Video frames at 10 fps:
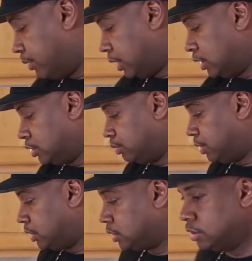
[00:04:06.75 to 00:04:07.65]
into
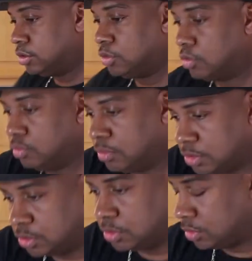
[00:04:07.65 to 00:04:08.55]
pieces, you know,
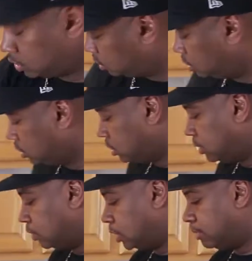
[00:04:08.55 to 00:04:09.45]

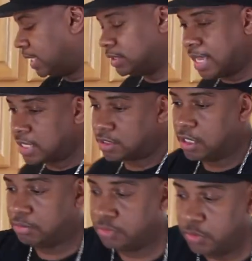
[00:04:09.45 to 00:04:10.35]
something bite-sized and
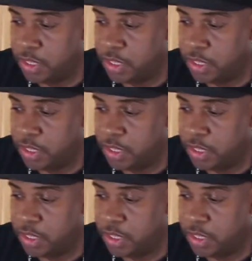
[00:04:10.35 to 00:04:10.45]
edible,